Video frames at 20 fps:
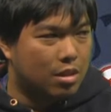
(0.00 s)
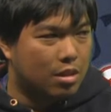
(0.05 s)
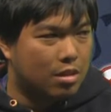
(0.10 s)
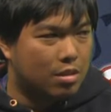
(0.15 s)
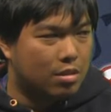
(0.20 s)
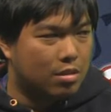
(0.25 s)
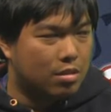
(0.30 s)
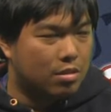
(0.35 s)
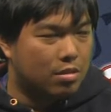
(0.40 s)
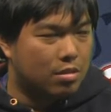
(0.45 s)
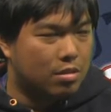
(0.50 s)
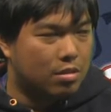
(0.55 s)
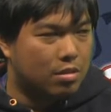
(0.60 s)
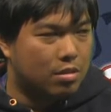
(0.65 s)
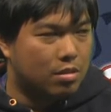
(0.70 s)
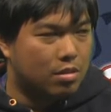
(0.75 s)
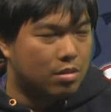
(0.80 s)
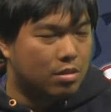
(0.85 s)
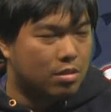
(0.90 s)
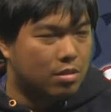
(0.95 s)

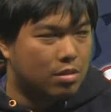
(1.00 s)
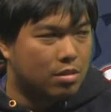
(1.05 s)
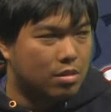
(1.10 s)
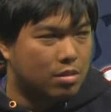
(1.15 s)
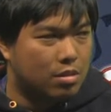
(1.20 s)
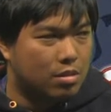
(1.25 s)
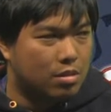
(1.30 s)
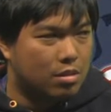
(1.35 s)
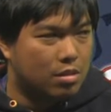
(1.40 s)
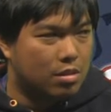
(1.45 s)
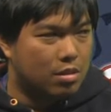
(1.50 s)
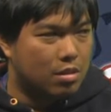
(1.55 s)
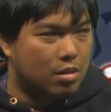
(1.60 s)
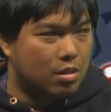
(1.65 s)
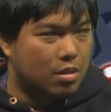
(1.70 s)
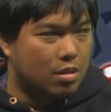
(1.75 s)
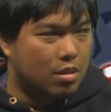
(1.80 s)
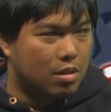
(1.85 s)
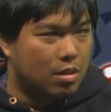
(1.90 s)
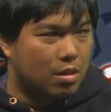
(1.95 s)

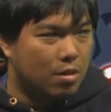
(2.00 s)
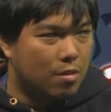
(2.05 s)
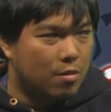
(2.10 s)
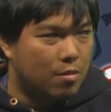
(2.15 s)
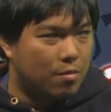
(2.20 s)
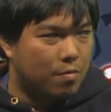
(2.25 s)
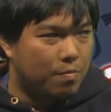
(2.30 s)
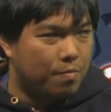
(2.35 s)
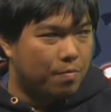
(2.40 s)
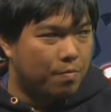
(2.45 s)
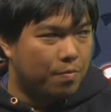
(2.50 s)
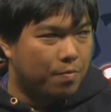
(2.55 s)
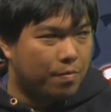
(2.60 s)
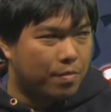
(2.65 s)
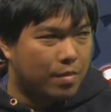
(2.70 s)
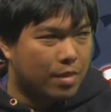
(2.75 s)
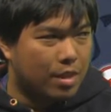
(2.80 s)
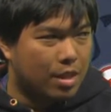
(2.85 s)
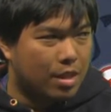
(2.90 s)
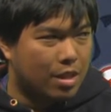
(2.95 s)

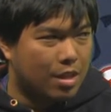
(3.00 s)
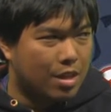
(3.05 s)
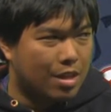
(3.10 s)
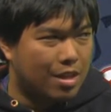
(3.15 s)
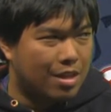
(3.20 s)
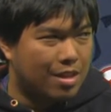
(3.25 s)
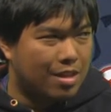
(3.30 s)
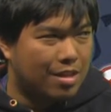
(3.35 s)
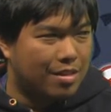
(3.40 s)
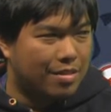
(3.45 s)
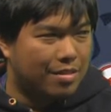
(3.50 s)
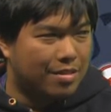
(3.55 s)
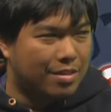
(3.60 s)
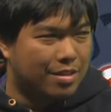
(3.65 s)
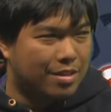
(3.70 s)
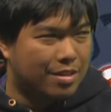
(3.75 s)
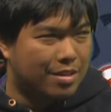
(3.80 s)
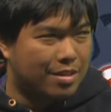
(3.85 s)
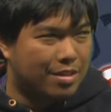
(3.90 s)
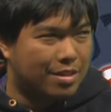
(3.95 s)

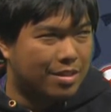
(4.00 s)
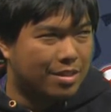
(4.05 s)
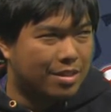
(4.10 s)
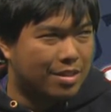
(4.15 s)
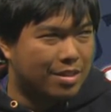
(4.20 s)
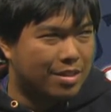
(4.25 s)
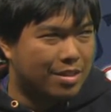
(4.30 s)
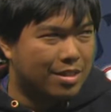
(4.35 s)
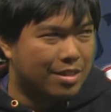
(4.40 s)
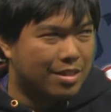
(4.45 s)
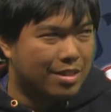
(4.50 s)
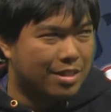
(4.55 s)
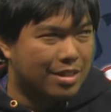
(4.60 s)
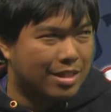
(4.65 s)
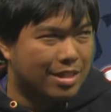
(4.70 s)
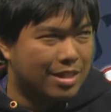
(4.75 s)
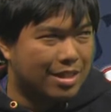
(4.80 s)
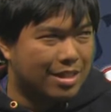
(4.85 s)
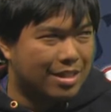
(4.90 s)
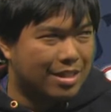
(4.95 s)

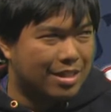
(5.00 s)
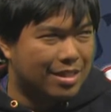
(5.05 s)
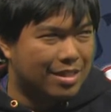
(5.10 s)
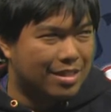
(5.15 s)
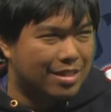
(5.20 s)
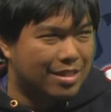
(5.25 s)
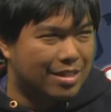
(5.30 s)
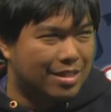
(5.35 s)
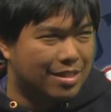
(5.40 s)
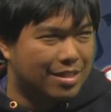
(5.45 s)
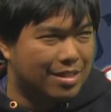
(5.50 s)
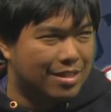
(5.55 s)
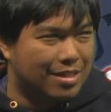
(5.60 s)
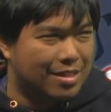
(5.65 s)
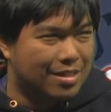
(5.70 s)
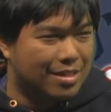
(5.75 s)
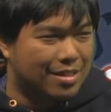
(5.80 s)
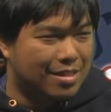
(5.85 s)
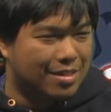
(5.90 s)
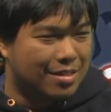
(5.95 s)

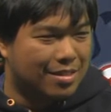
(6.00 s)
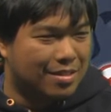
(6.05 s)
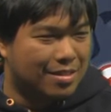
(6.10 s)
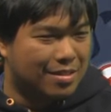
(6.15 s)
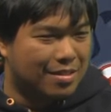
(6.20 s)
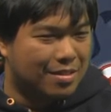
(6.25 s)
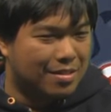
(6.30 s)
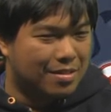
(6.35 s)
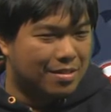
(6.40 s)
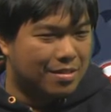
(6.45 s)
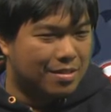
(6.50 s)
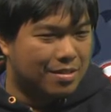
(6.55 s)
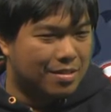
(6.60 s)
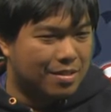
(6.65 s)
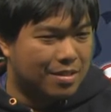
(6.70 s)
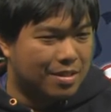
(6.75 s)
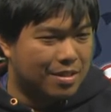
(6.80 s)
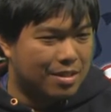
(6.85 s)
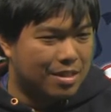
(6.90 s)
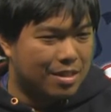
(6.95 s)
This person isn't speaking.